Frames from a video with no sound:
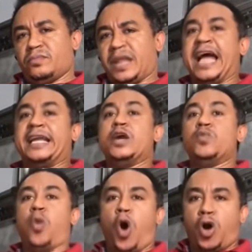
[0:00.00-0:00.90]
And he
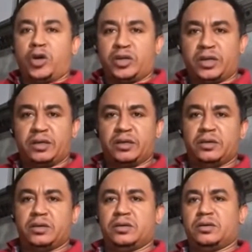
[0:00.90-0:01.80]
warned
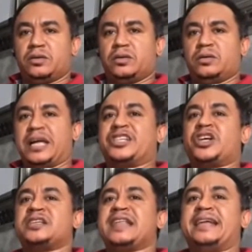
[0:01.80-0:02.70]
that
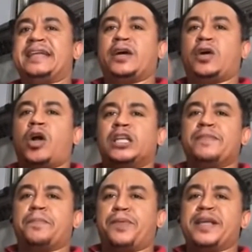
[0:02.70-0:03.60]
just like they called him
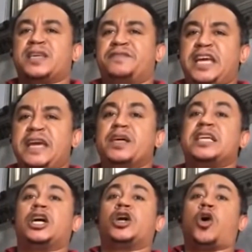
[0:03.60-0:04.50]
the prince of demons, they're
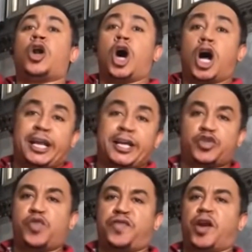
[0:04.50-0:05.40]
going to call all his
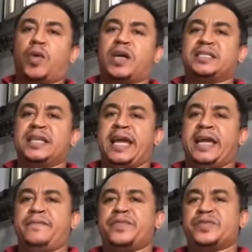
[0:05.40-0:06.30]
true followers
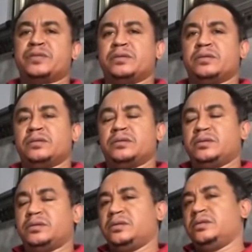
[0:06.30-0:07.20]
names.
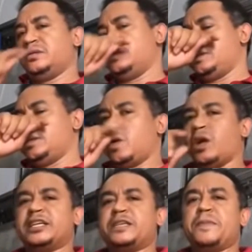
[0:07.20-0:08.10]
So all
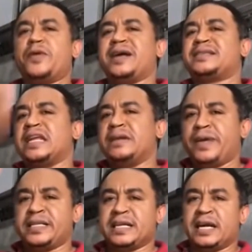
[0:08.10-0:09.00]
these people you are
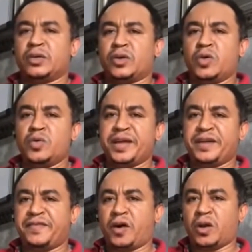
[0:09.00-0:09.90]
celebrating, I don't know who they're
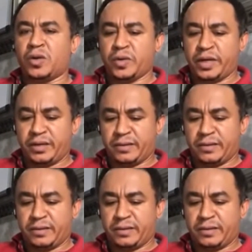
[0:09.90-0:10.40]
following.